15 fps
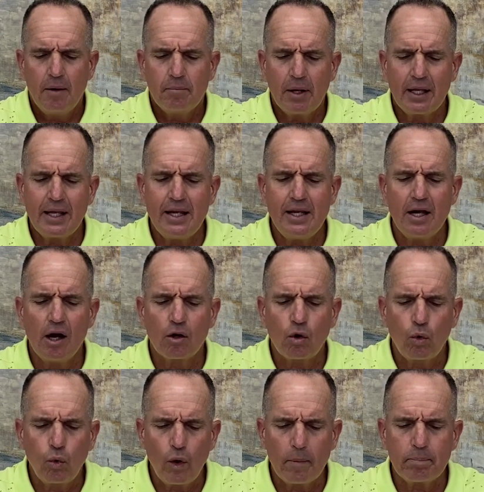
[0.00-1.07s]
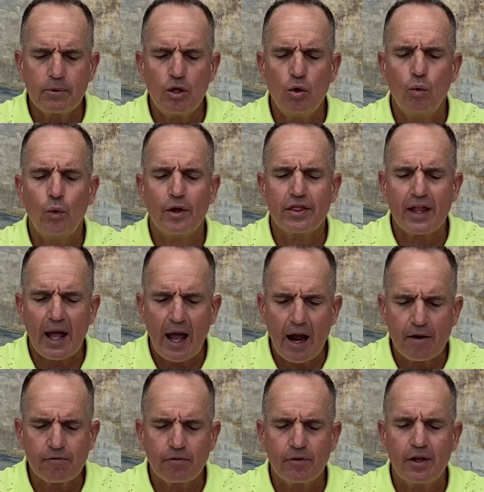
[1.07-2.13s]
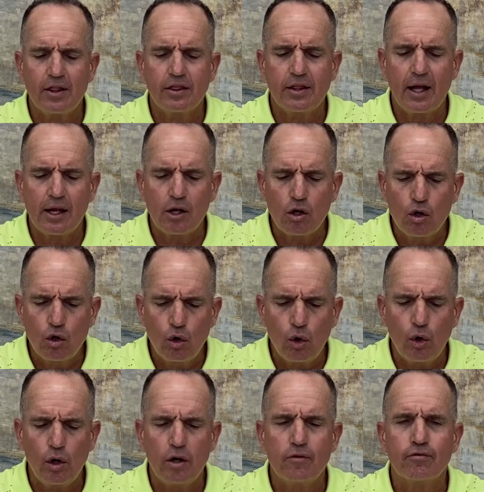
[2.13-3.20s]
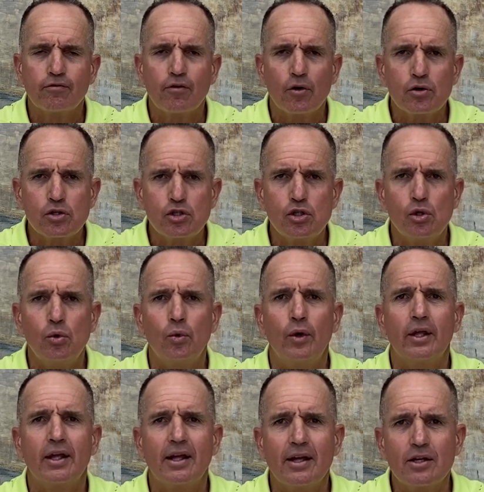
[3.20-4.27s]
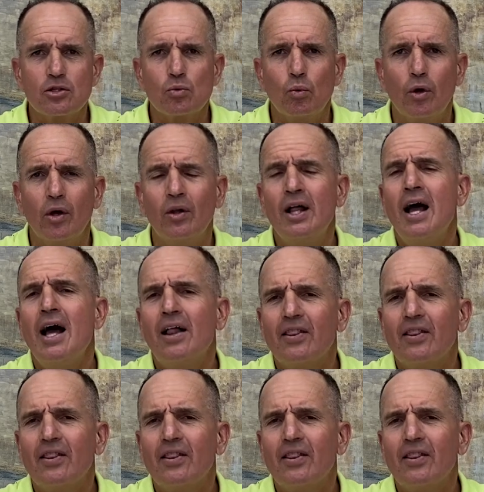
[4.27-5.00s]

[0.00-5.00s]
May he equip you with everything good for doing his will.